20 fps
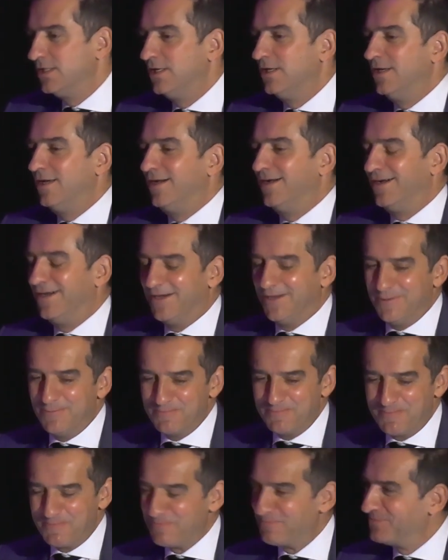Please,
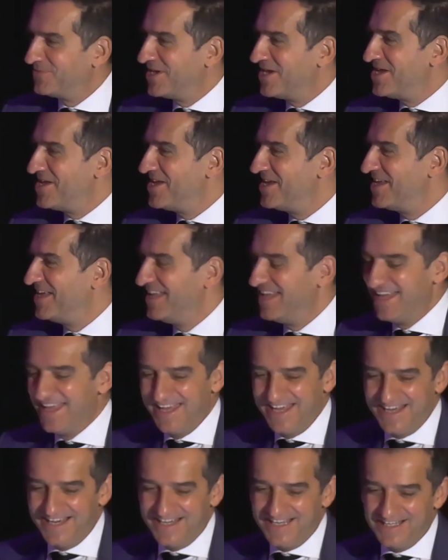Avril is
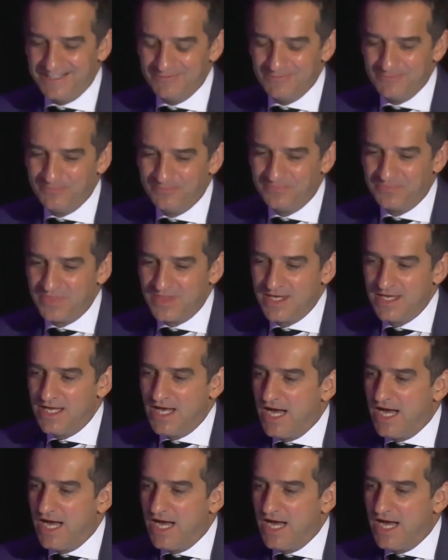much better.